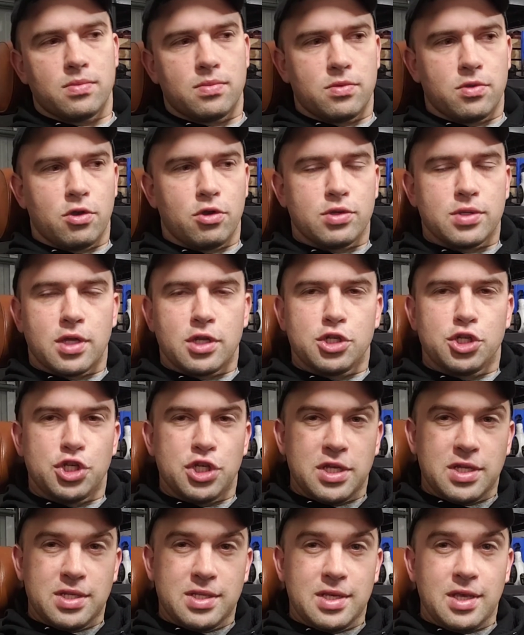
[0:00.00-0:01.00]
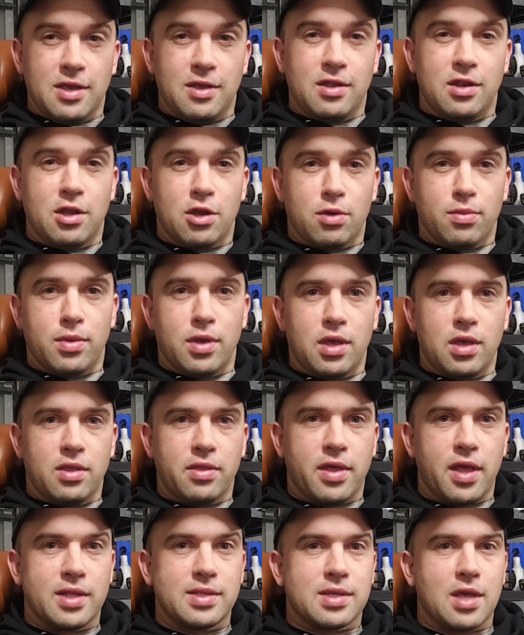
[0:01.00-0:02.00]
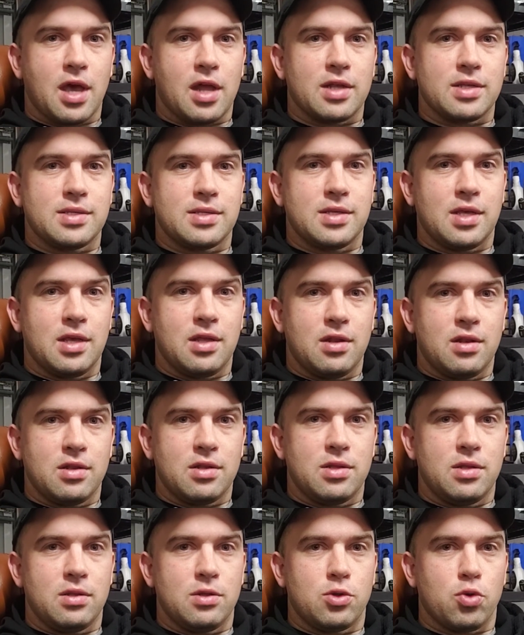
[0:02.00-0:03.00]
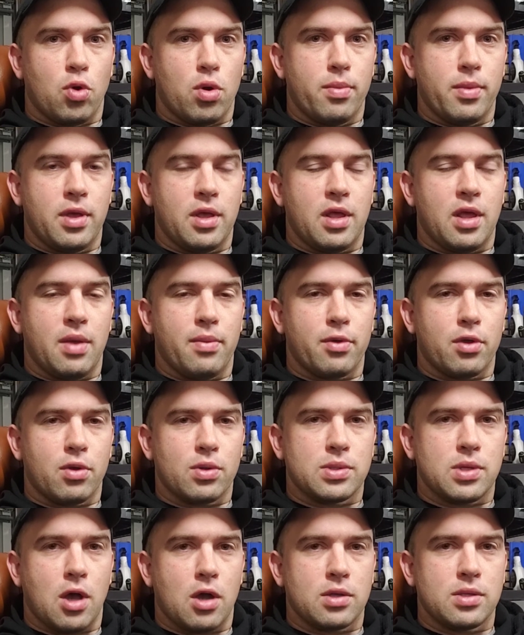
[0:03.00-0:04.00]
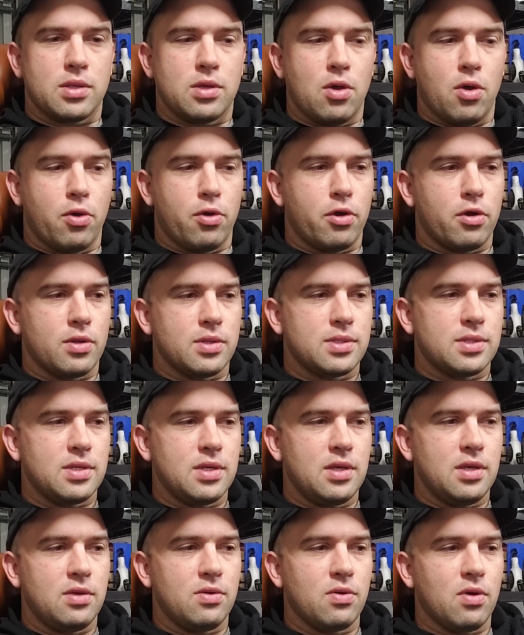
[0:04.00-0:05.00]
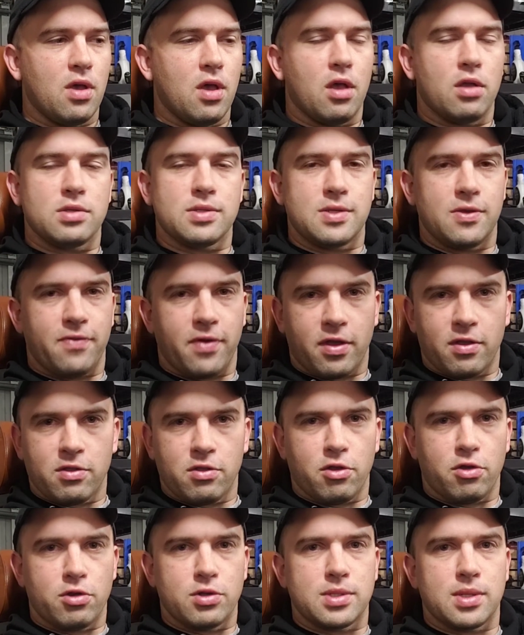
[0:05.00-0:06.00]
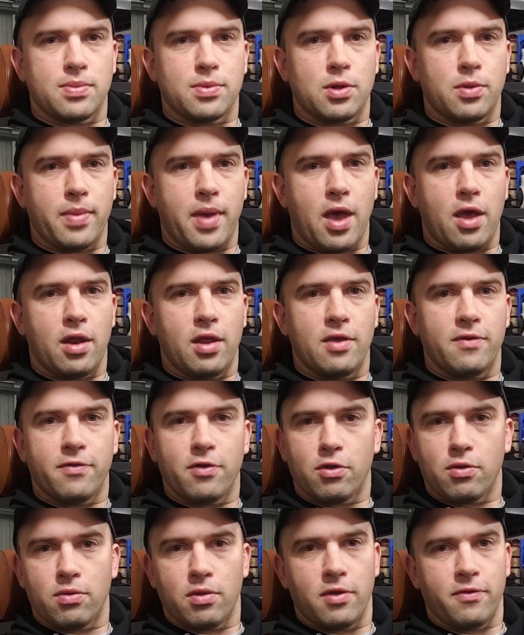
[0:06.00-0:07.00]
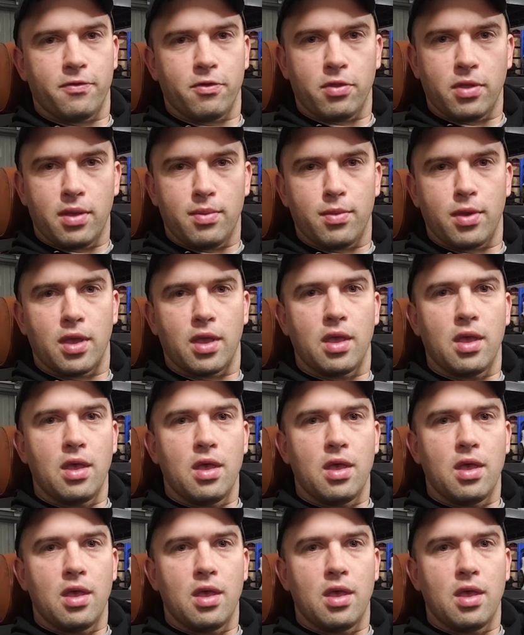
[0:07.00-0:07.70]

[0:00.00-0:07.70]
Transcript: There's a GT near me that's kind of sitting dormant, and I'm gonna go talk to the owner and see if I can learn something about it. If he'll let me.